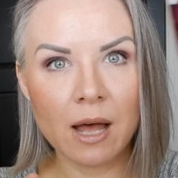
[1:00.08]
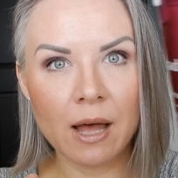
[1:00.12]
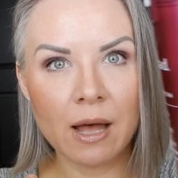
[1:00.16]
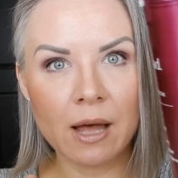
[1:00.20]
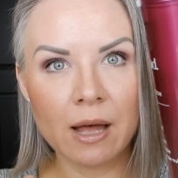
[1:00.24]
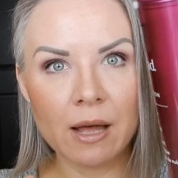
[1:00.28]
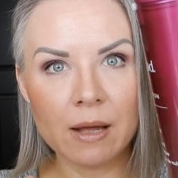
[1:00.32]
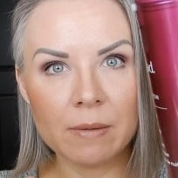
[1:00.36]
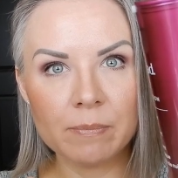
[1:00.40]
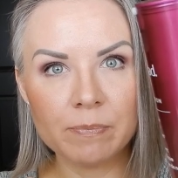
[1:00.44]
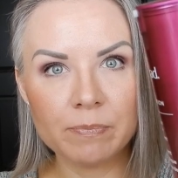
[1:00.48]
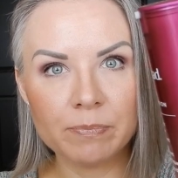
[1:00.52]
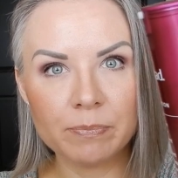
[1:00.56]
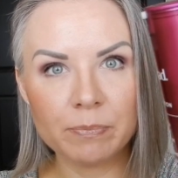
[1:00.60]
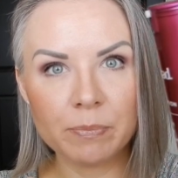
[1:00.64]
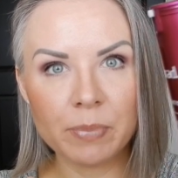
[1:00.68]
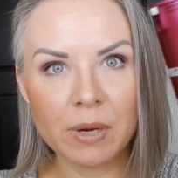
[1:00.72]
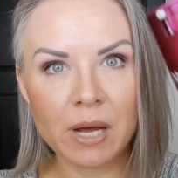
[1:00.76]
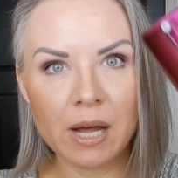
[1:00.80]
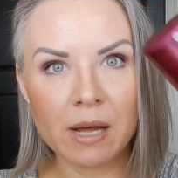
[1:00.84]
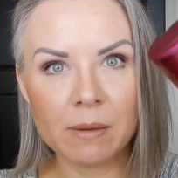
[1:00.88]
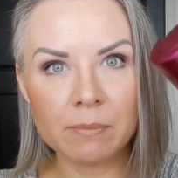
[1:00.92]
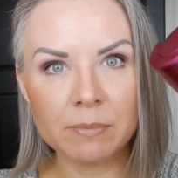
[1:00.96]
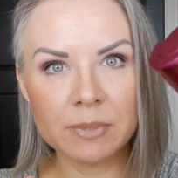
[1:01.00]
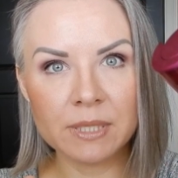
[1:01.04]
um,
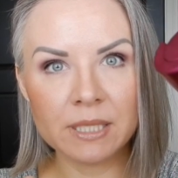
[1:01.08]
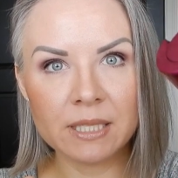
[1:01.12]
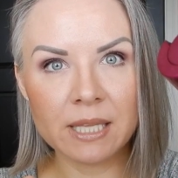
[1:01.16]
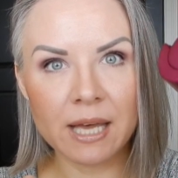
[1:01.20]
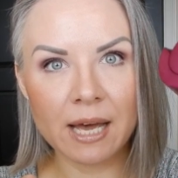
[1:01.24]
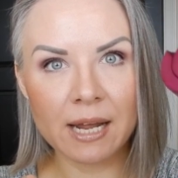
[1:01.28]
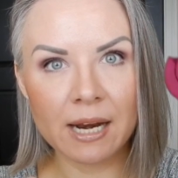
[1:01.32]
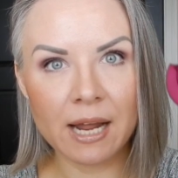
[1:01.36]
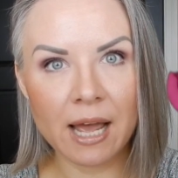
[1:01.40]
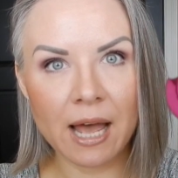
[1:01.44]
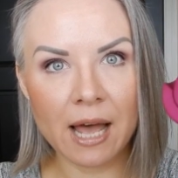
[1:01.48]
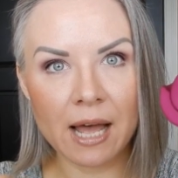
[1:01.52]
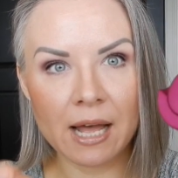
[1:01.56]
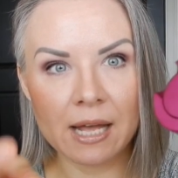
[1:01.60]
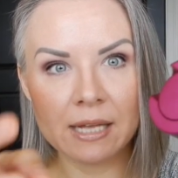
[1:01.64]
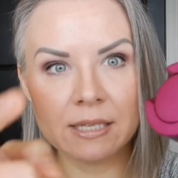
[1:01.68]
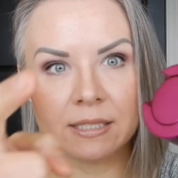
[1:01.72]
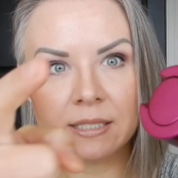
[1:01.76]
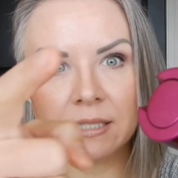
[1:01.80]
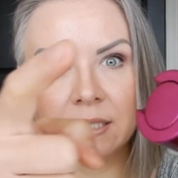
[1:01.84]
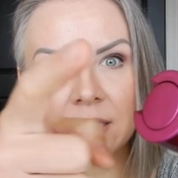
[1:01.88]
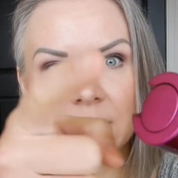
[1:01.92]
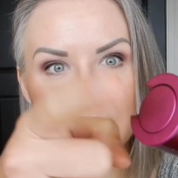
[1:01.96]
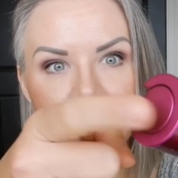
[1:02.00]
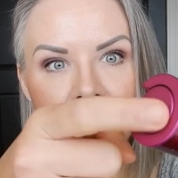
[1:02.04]
pumps that
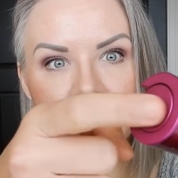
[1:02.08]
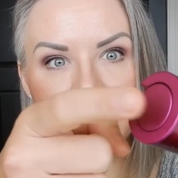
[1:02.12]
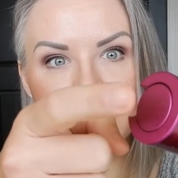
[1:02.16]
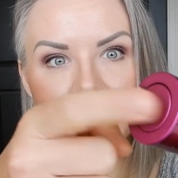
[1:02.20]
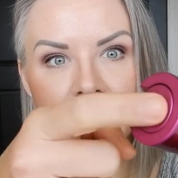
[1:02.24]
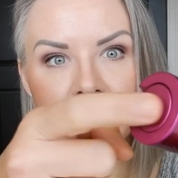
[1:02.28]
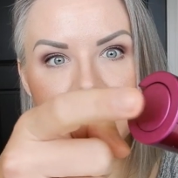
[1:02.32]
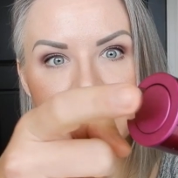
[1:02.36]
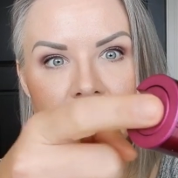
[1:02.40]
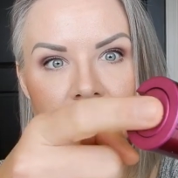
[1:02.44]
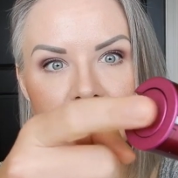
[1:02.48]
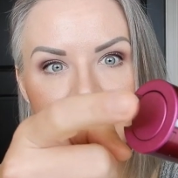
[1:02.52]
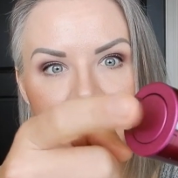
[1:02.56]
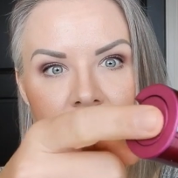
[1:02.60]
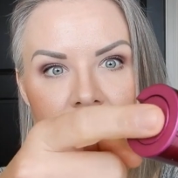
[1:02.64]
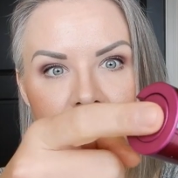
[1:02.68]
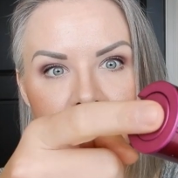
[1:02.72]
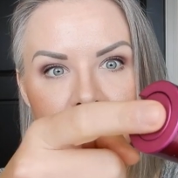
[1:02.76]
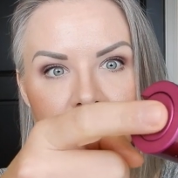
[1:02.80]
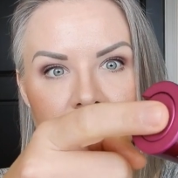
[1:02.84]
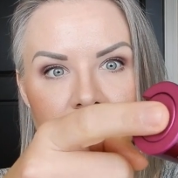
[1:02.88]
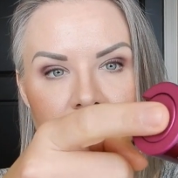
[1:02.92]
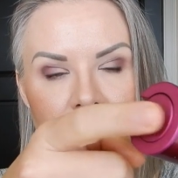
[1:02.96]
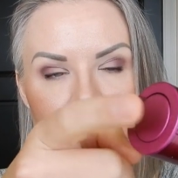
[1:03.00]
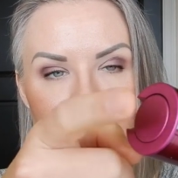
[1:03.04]
has the
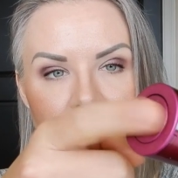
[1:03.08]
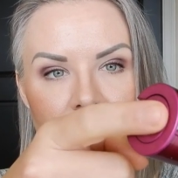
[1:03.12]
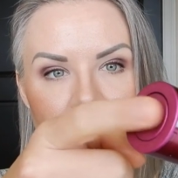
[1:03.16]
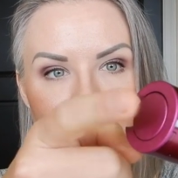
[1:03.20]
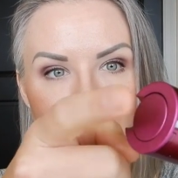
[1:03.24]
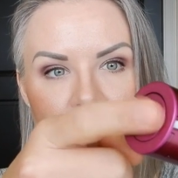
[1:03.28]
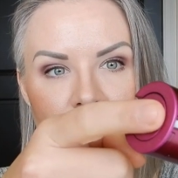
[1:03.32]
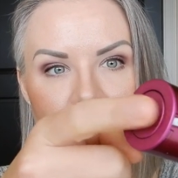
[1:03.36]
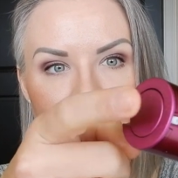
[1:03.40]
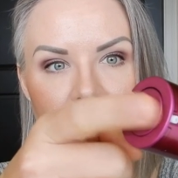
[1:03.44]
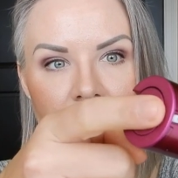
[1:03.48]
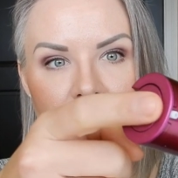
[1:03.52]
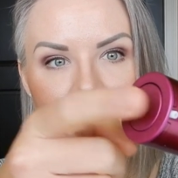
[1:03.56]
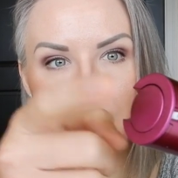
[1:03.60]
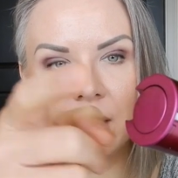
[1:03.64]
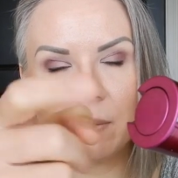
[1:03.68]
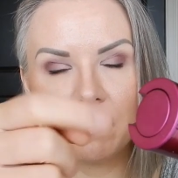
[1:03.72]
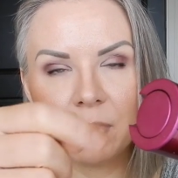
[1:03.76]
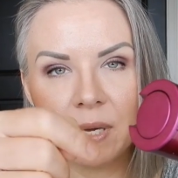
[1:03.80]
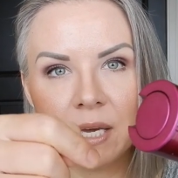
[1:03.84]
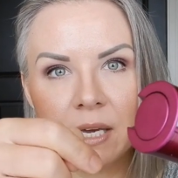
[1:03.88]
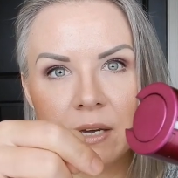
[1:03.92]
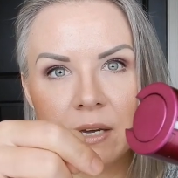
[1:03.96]
little thing up